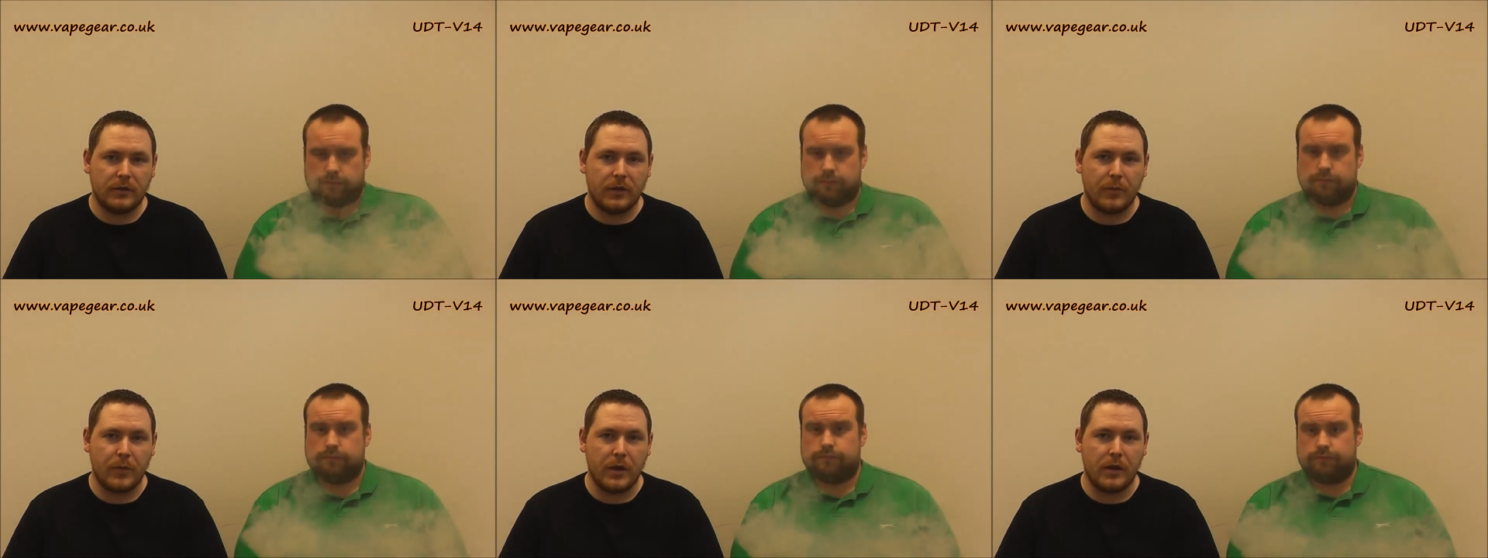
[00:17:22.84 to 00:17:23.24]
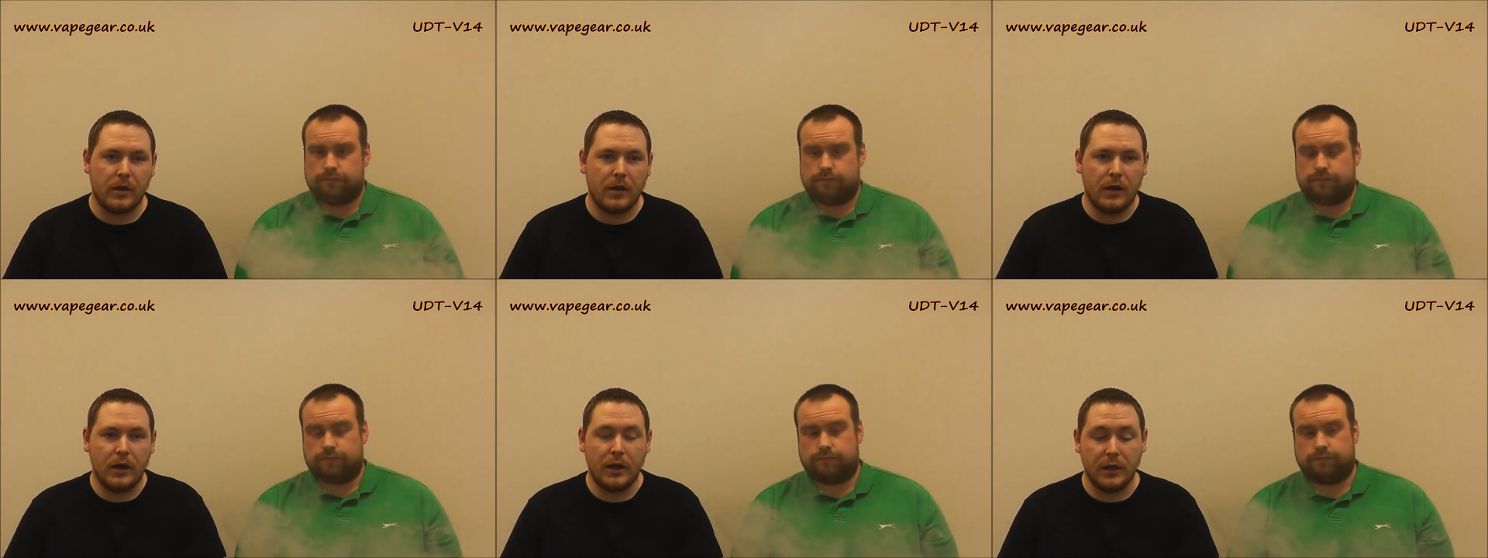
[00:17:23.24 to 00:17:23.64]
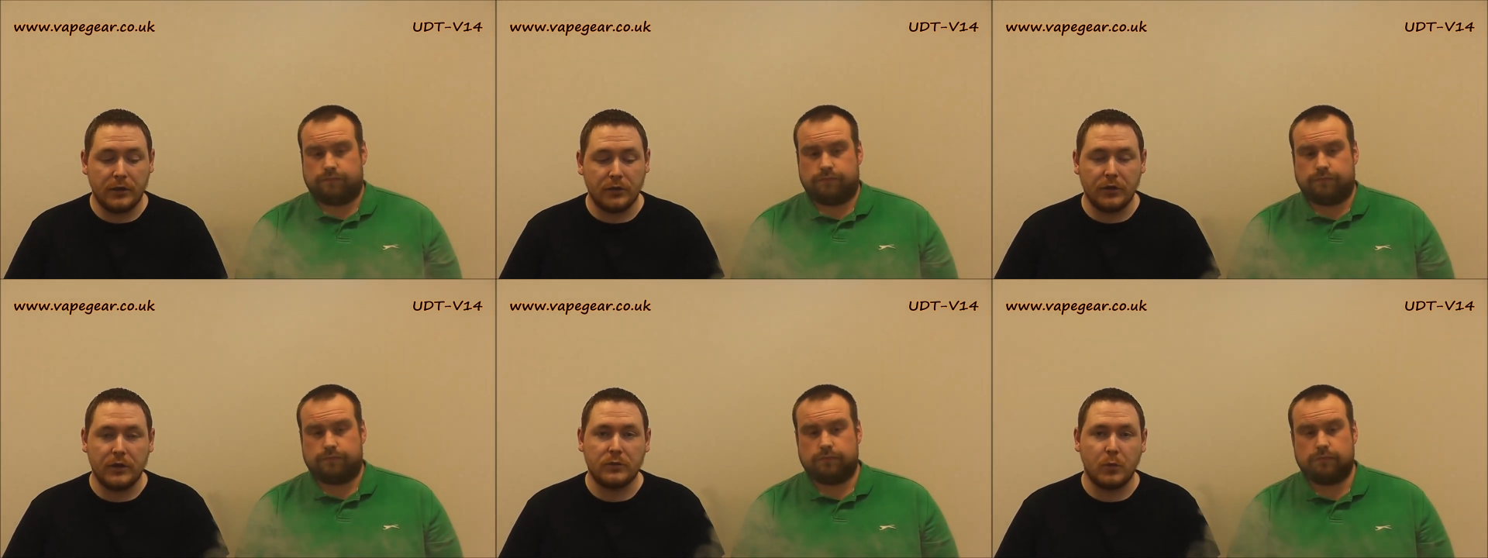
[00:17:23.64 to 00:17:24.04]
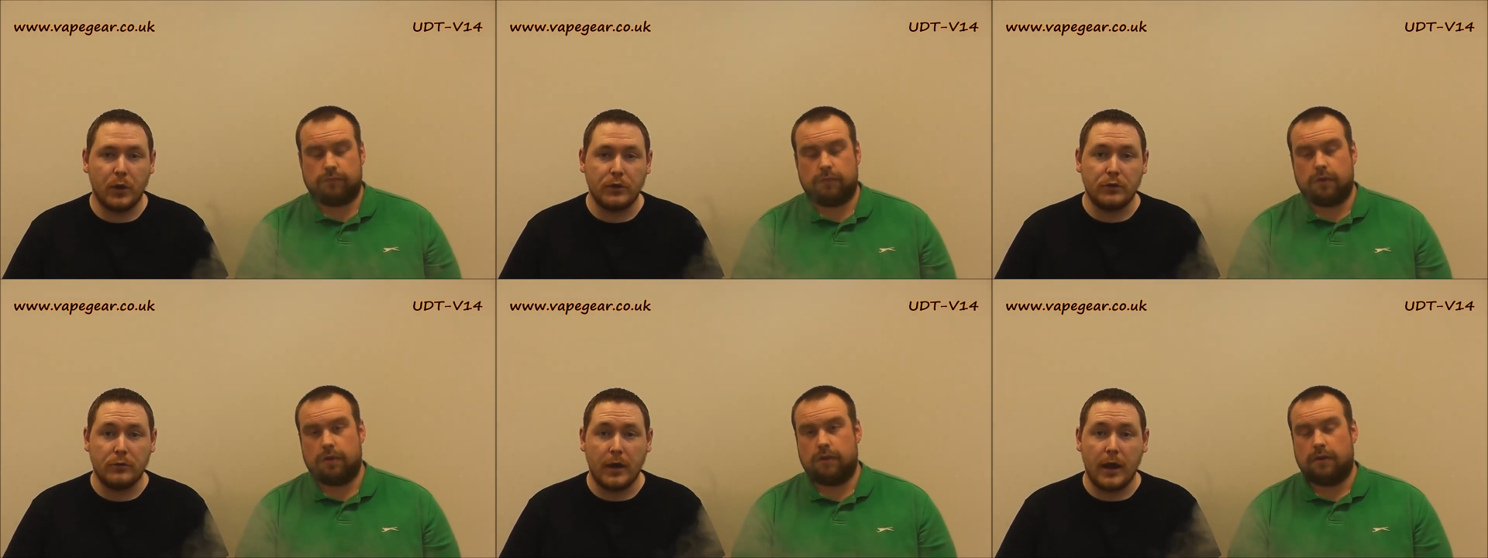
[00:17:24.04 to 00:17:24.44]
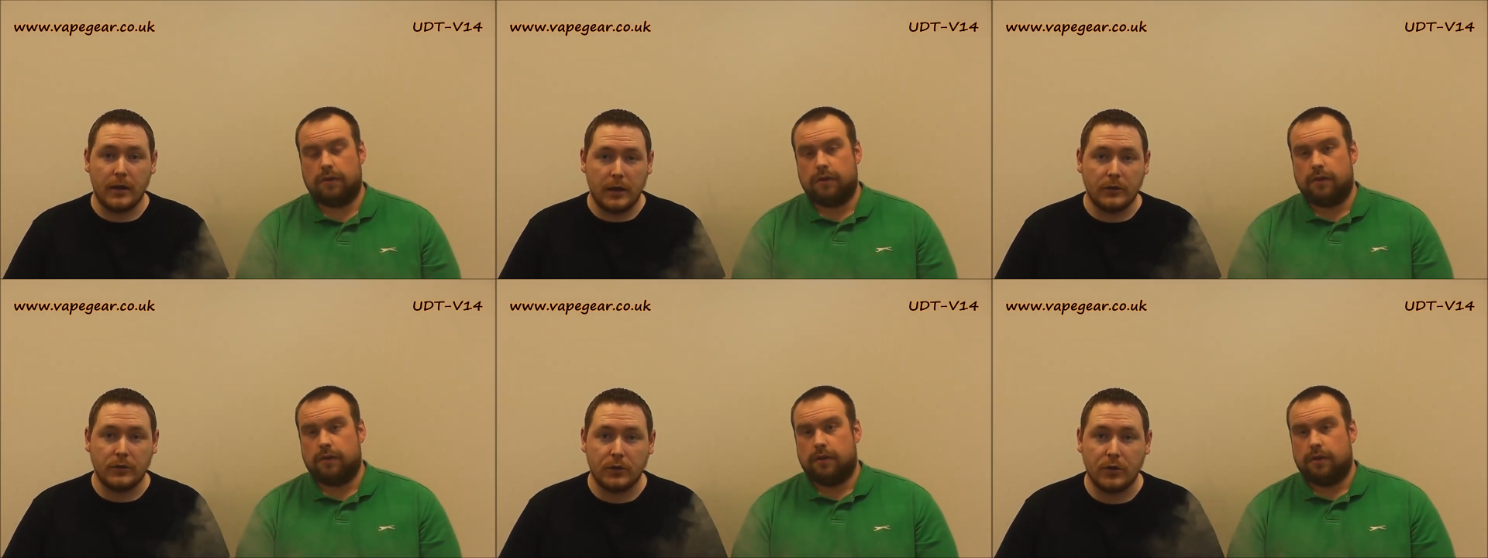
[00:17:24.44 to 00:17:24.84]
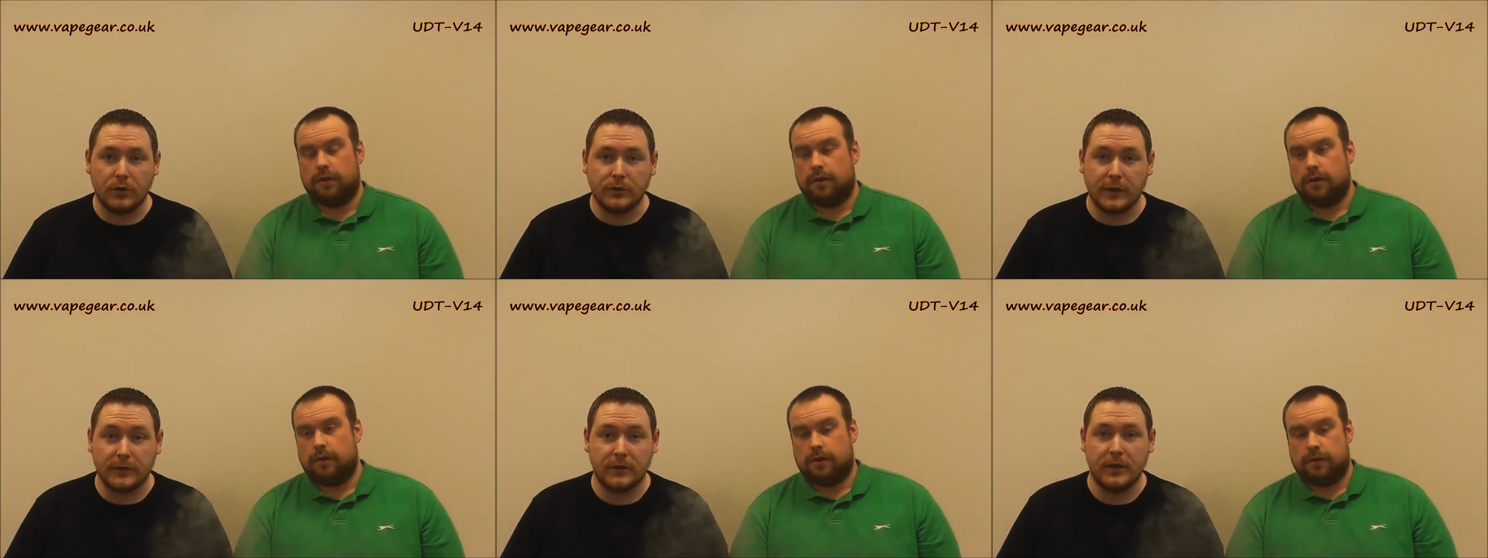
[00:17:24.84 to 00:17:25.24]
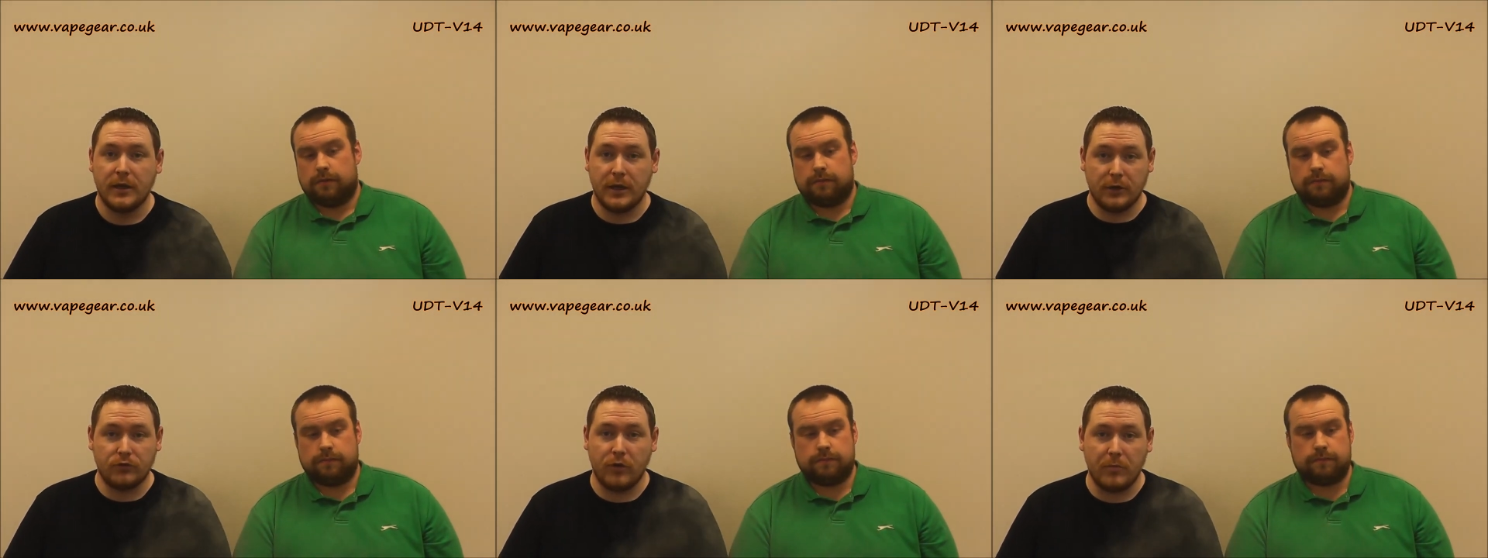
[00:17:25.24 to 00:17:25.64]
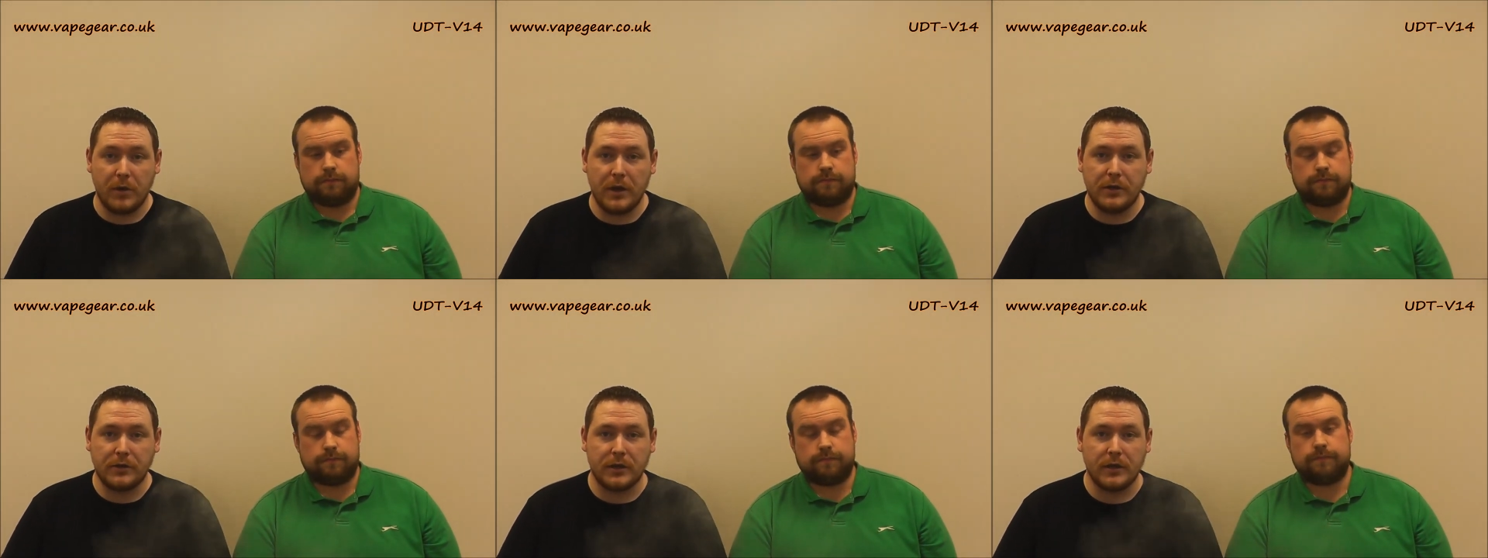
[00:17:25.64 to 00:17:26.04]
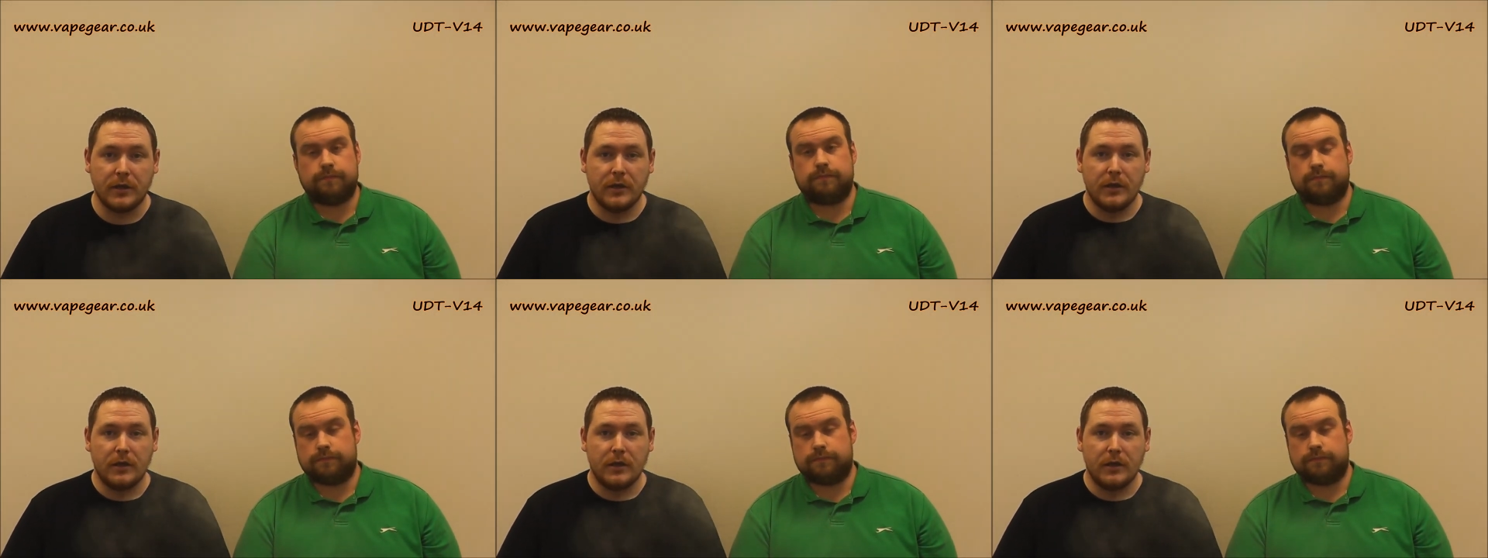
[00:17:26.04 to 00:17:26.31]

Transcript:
Speaker 1: I mean, at least on this switch, you can get to the contacts extremely easy.